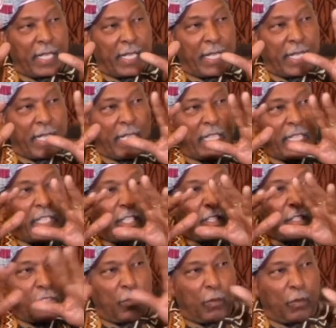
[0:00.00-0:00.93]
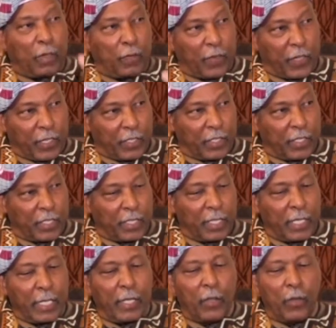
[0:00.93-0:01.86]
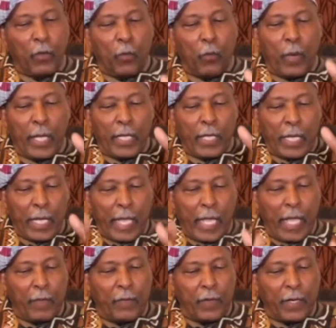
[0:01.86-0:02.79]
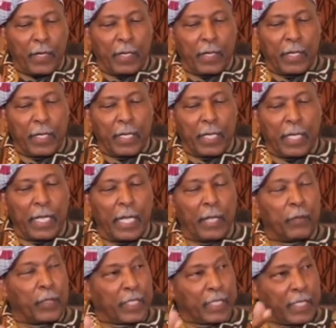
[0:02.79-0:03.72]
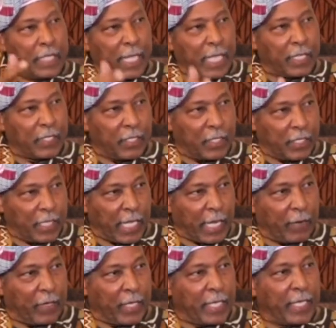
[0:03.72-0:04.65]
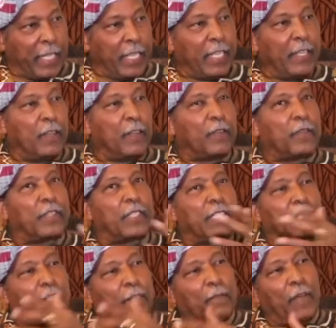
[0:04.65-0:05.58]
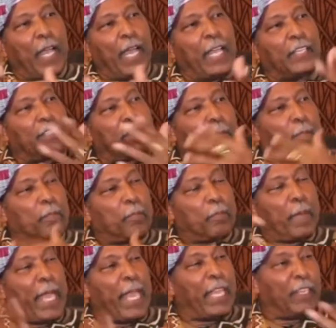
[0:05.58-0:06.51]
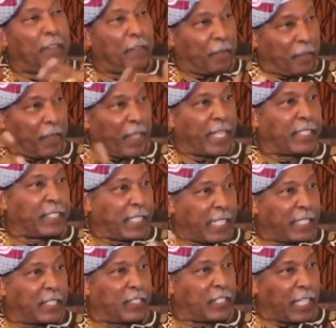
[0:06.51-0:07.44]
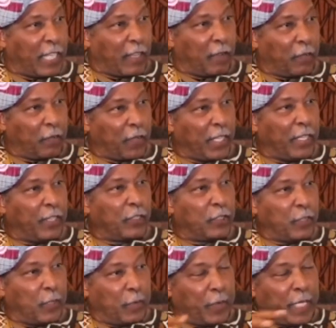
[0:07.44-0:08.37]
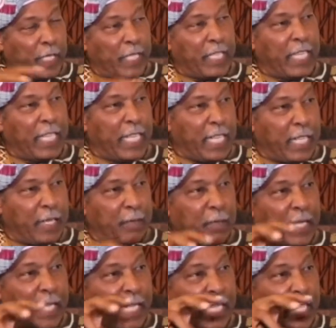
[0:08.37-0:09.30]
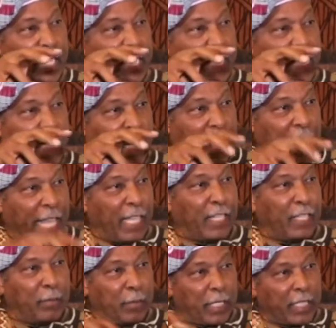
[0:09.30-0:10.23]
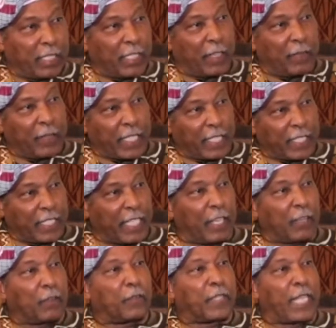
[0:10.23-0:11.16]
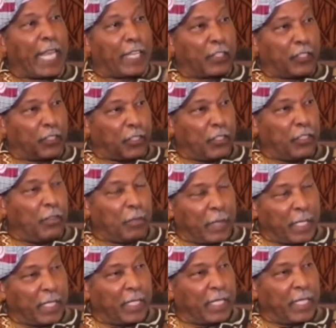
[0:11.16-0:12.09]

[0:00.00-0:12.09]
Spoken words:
in the universe, whenever it was necessary for the divine to manifest itself to redeem the elements of itself that is human,